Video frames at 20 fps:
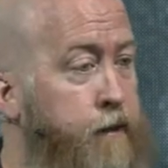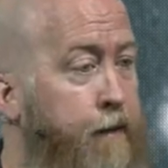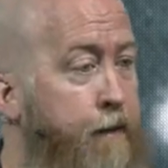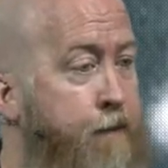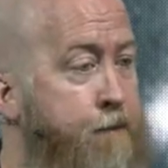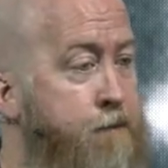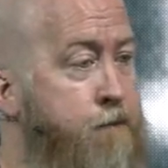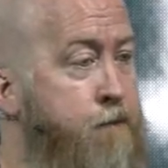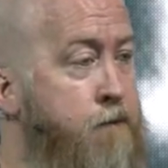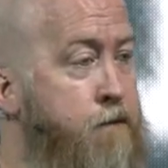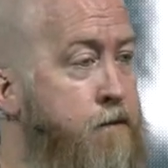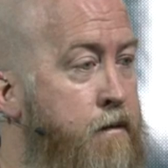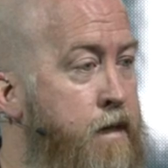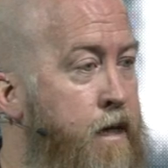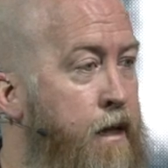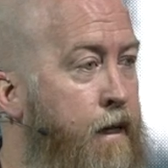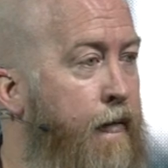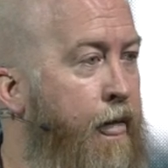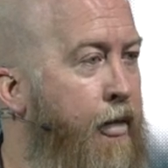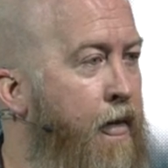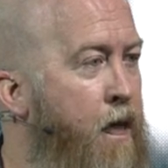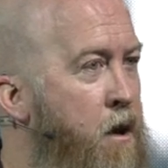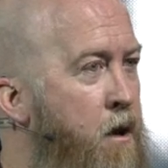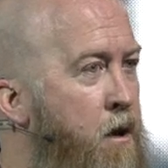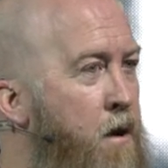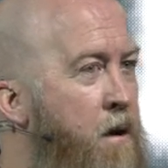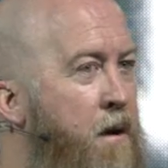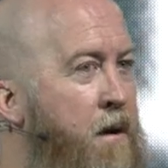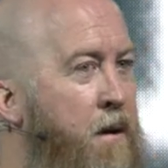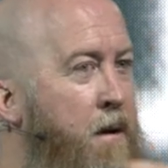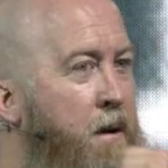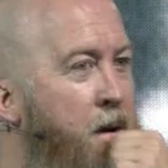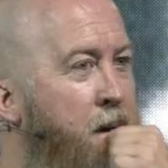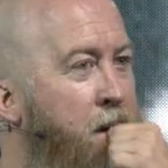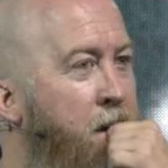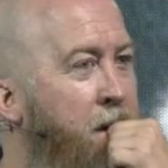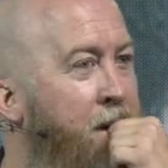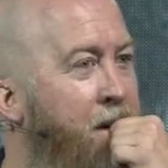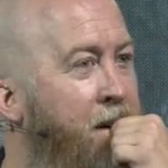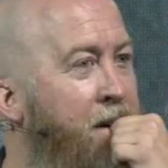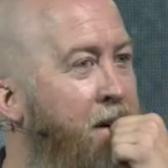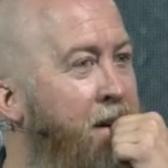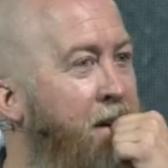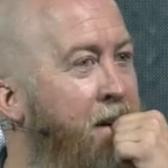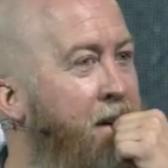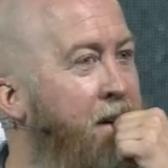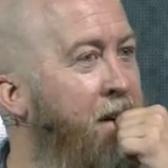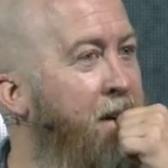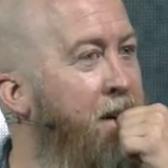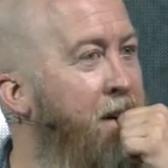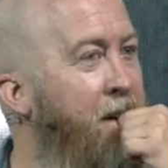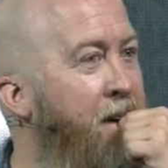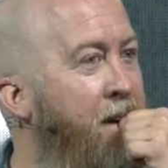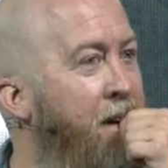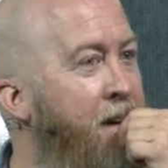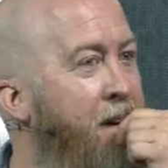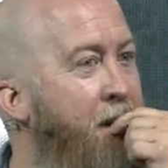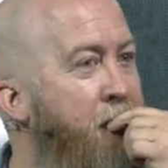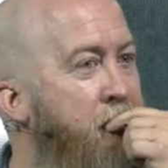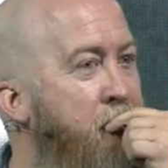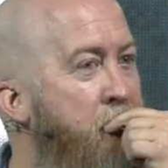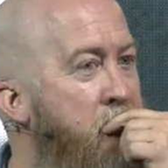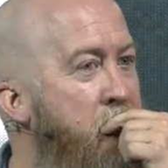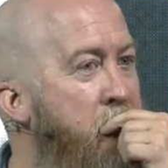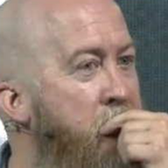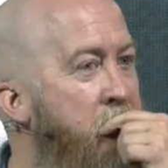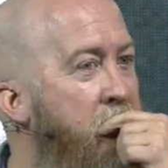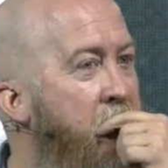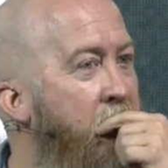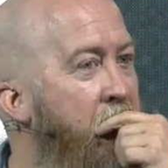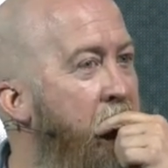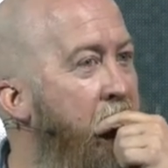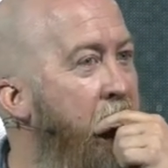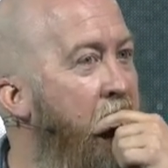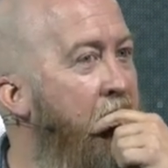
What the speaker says: [no speech]